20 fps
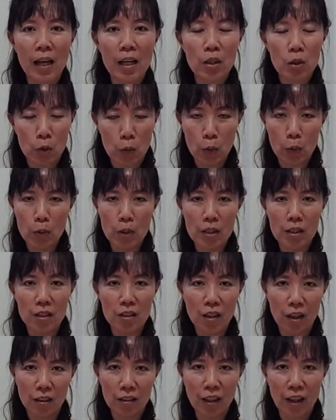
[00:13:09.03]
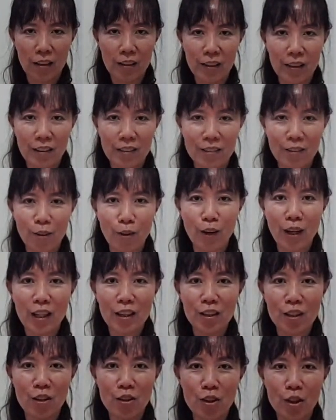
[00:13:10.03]
So it's not that the
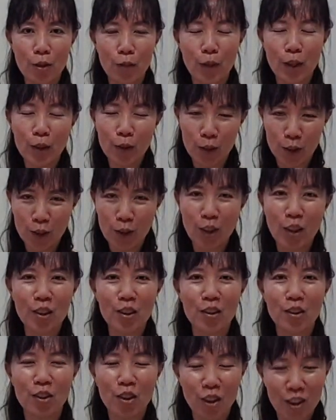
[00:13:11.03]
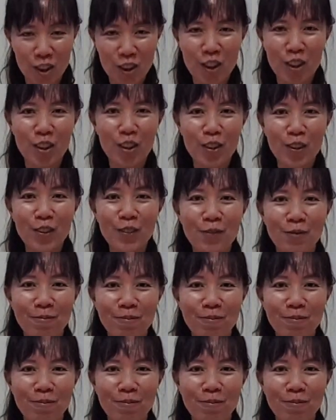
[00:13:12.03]
yoga teacher want to torture you.